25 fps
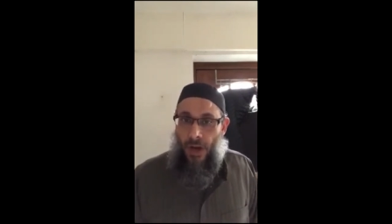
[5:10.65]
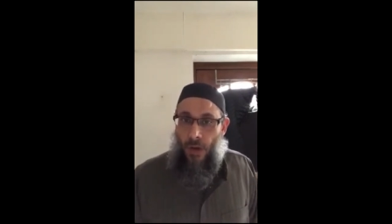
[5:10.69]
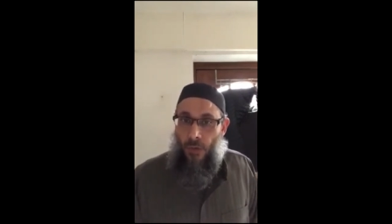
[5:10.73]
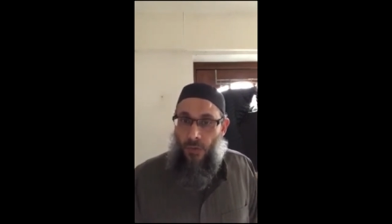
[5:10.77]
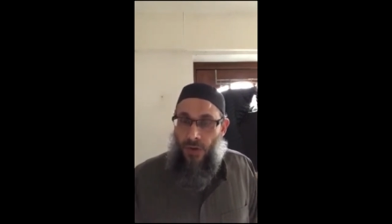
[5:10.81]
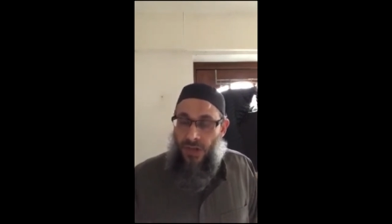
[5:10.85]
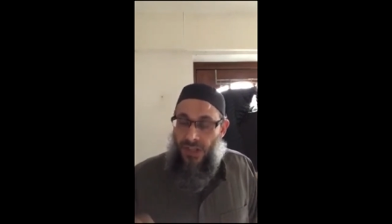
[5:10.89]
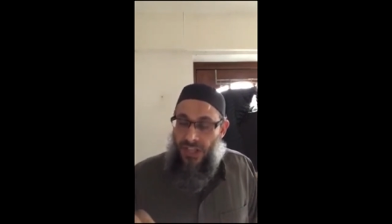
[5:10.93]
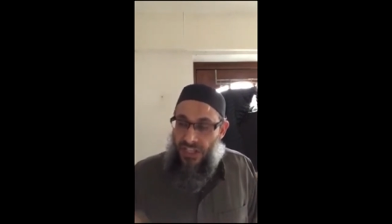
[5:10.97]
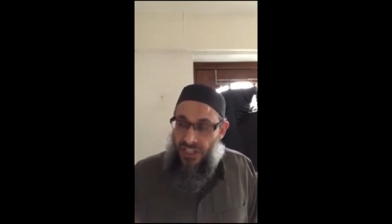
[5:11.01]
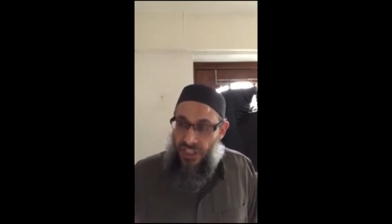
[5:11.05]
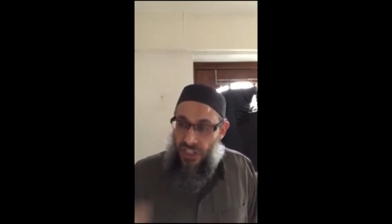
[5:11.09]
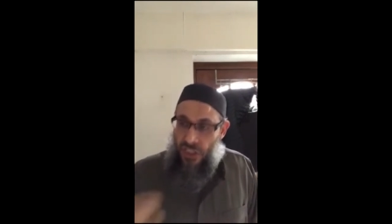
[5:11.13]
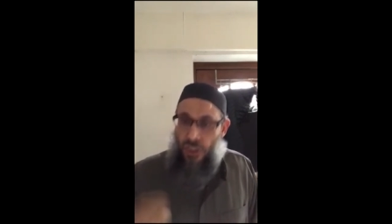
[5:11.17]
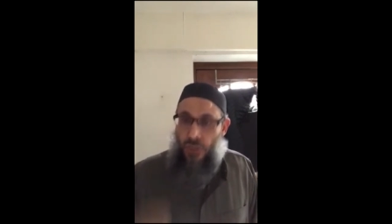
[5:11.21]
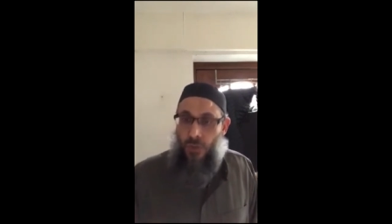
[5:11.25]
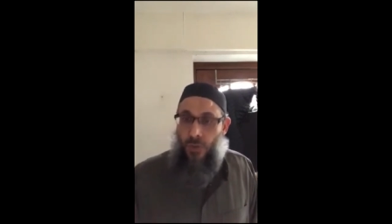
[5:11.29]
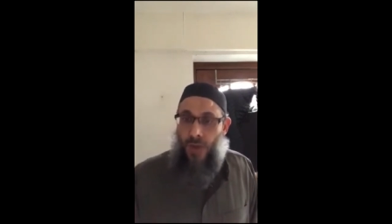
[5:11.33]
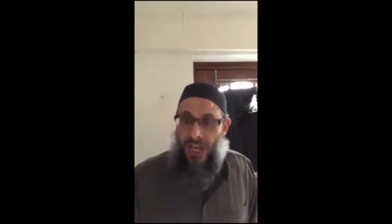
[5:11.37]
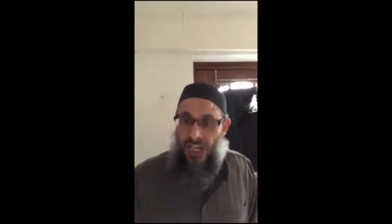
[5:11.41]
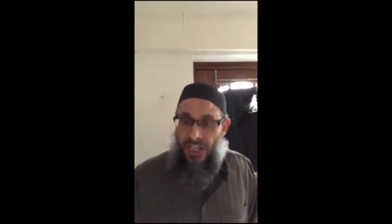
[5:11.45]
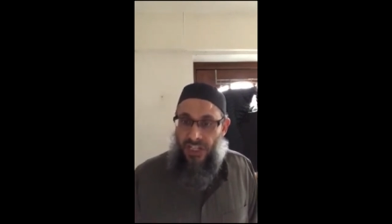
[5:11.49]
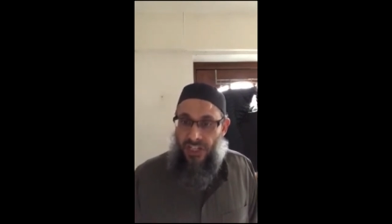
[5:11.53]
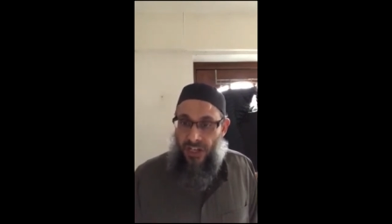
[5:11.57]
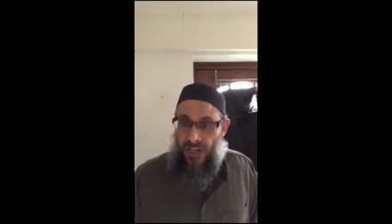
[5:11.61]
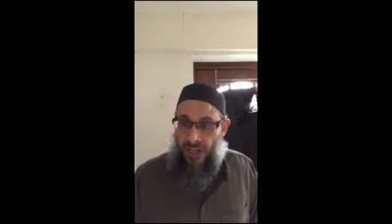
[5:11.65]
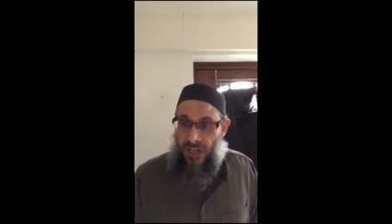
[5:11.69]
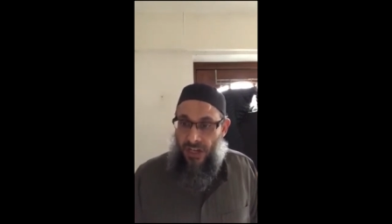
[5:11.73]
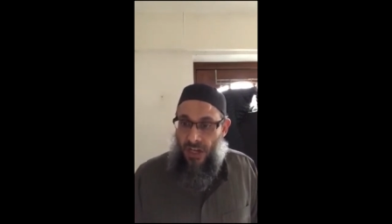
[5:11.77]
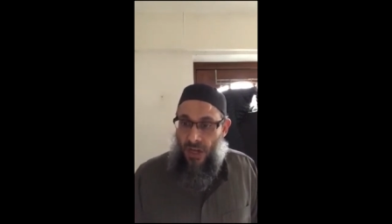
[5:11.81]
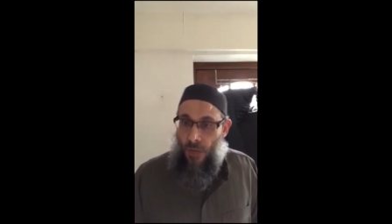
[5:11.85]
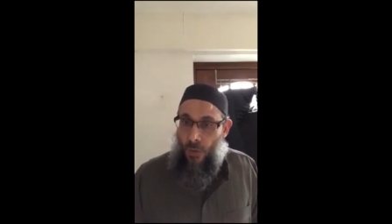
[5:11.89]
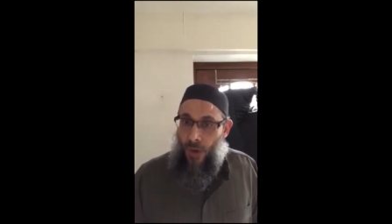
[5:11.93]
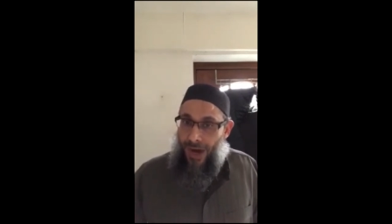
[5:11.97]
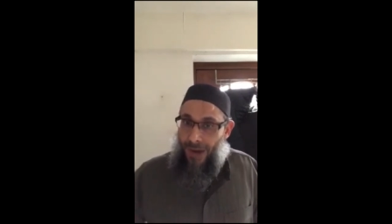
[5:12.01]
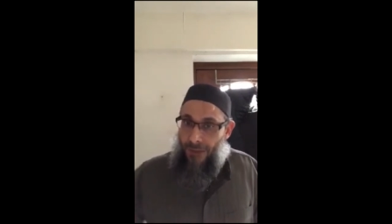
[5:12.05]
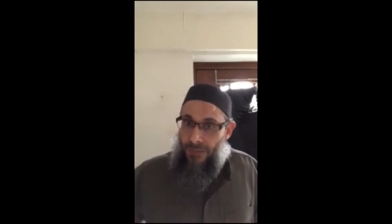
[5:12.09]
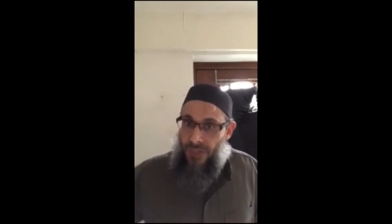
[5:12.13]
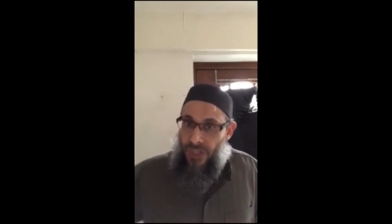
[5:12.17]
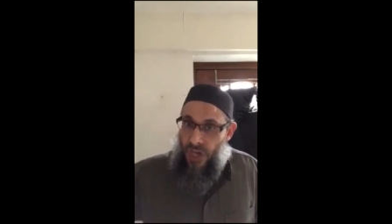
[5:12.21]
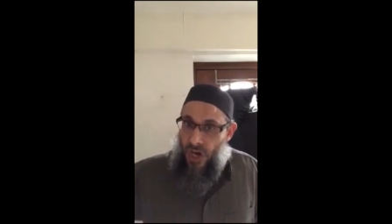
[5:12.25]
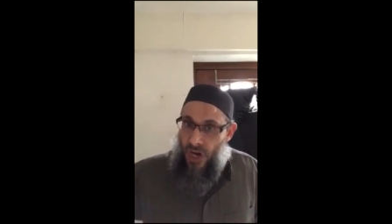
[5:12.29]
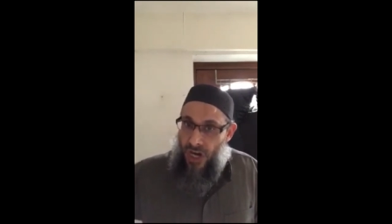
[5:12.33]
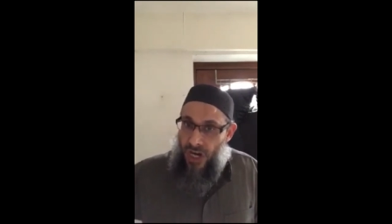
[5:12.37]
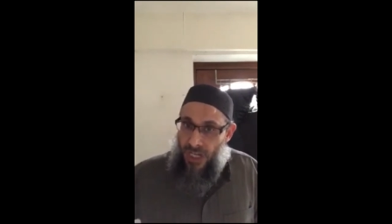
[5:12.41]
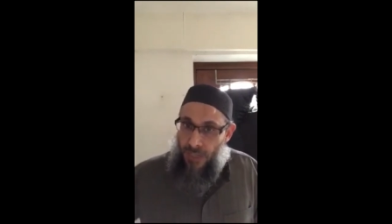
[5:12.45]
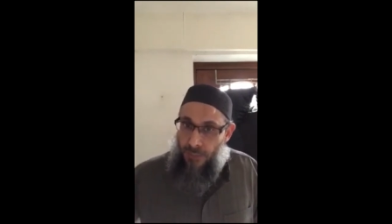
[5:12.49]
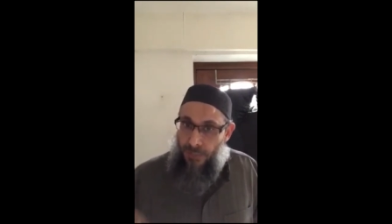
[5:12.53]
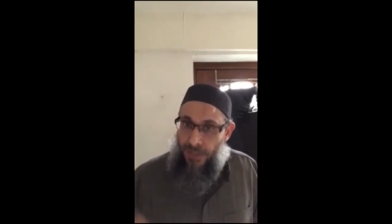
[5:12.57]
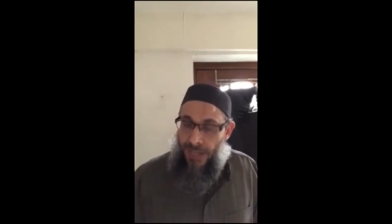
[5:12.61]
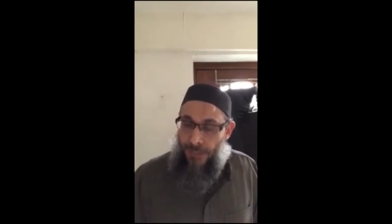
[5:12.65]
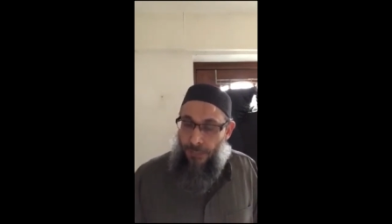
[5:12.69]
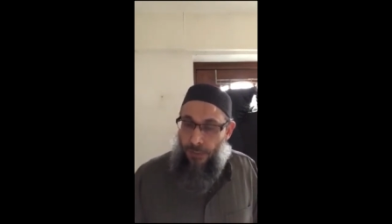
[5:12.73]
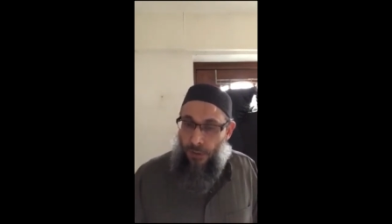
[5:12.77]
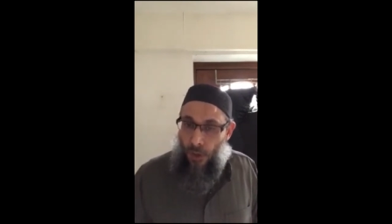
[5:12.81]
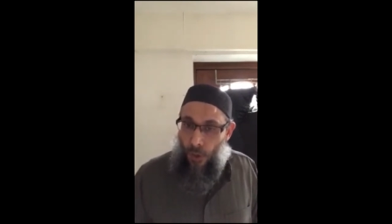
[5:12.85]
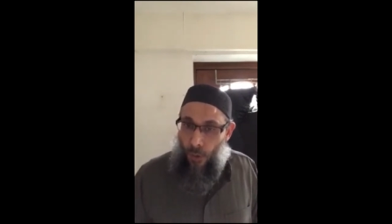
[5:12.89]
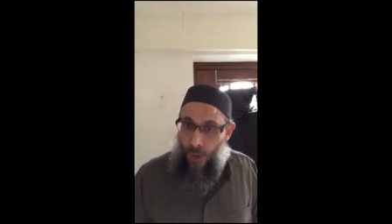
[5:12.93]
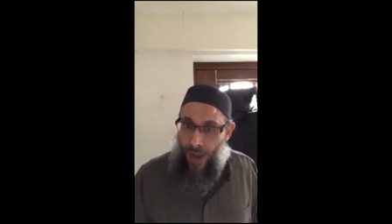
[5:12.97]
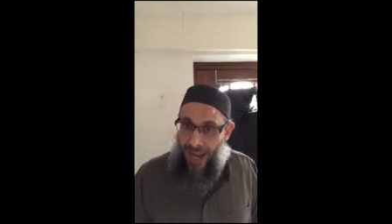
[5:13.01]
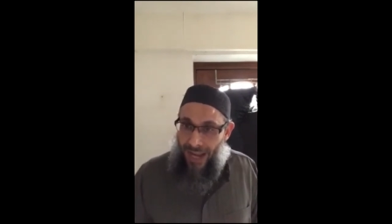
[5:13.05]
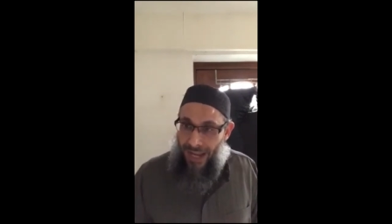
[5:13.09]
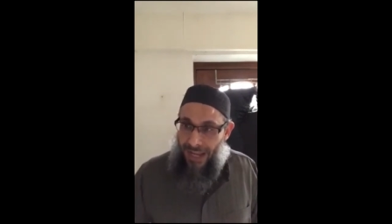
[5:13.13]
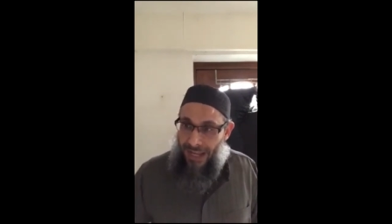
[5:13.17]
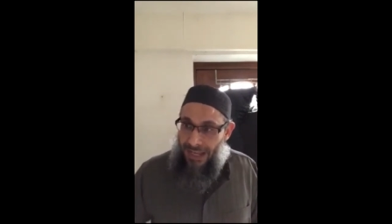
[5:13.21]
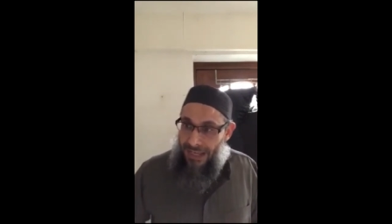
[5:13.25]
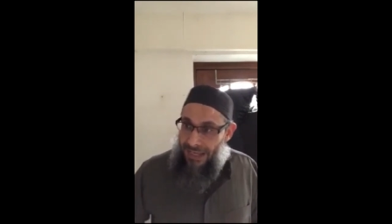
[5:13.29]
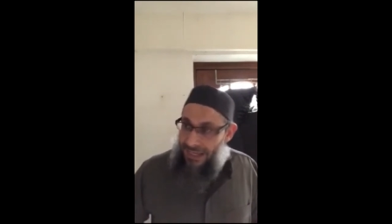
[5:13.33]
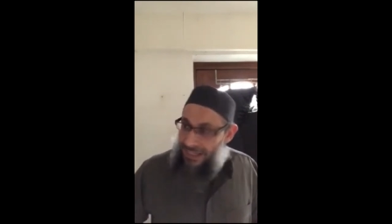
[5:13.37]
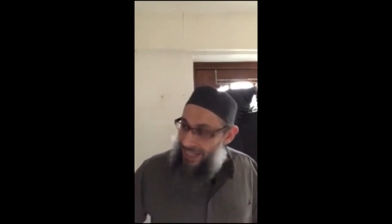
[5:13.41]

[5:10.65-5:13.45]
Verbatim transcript: and we're in the situation where I'm turning people away,